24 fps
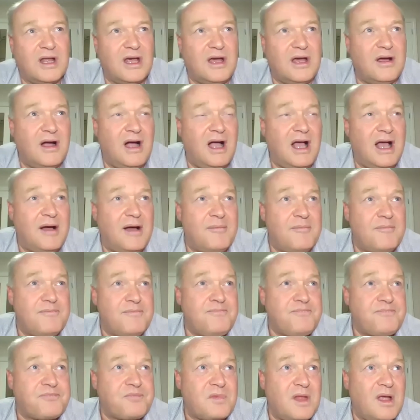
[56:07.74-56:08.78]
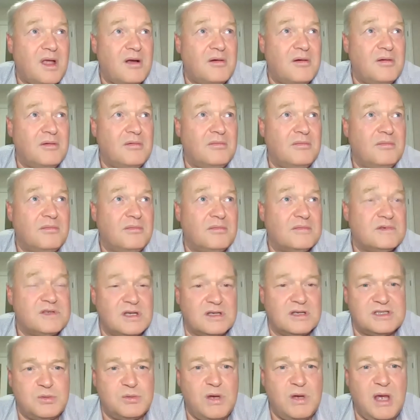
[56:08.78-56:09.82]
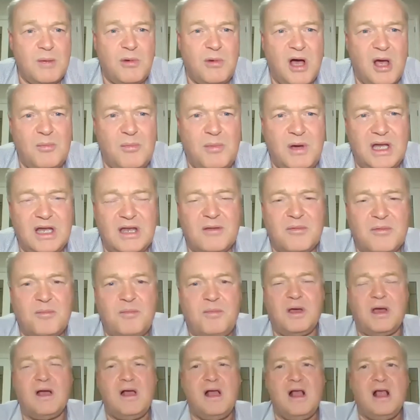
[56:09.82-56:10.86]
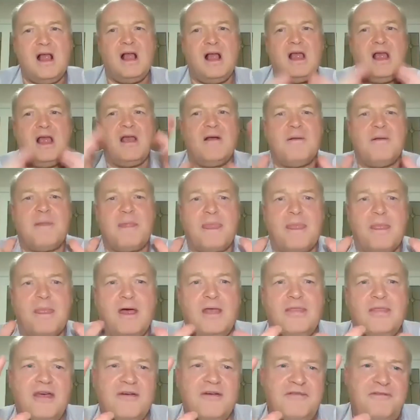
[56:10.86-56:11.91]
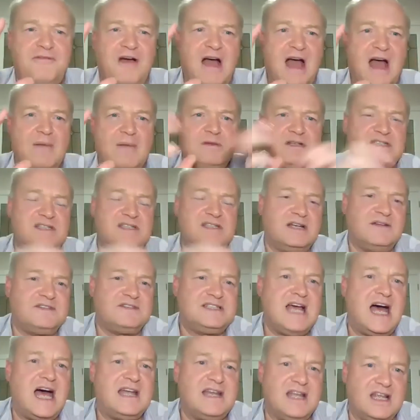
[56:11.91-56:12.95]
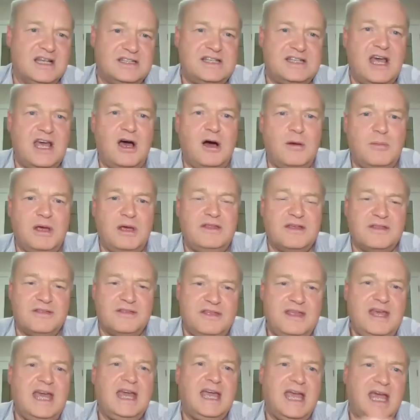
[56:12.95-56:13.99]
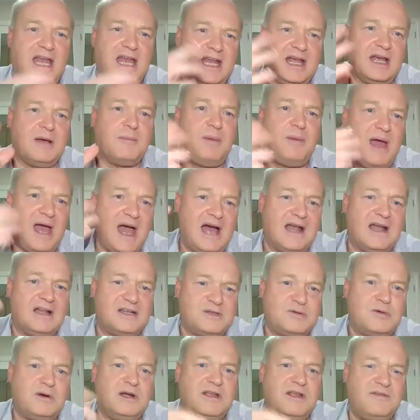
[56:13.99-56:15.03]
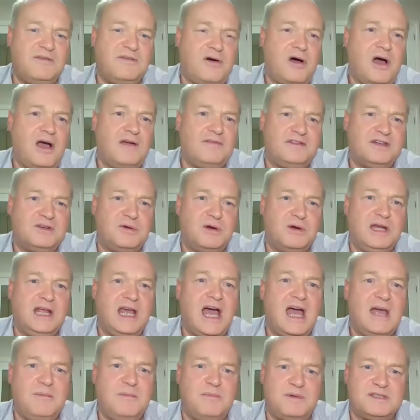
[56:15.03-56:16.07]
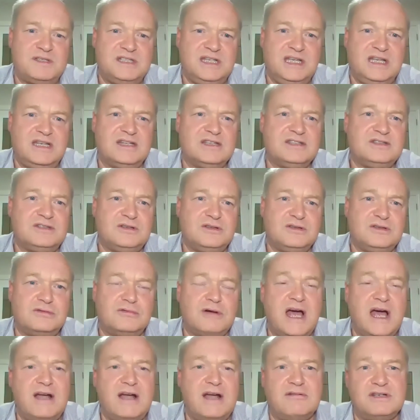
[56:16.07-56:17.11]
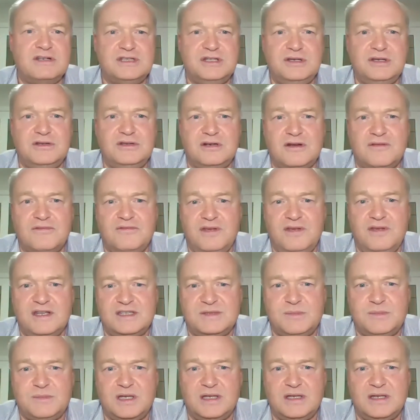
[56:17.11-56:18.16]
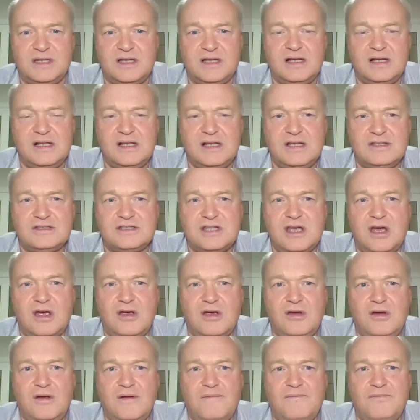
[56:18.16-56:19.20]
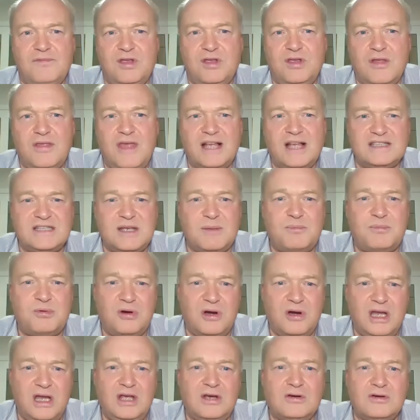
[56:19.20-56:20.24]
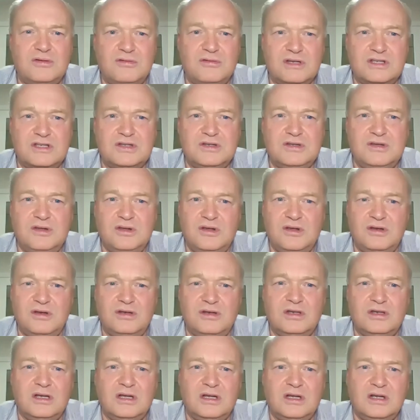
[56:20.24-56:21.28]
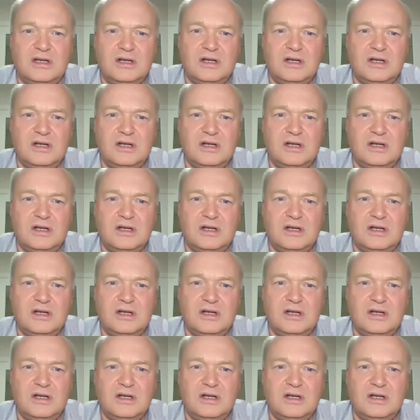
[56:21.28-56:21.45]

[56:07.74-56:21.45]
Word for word: want to swear by it, but the farmers that have done it tell me that they're getting about a 25 to 28% internal rate of return on investment. So, you know, that's a pretty good return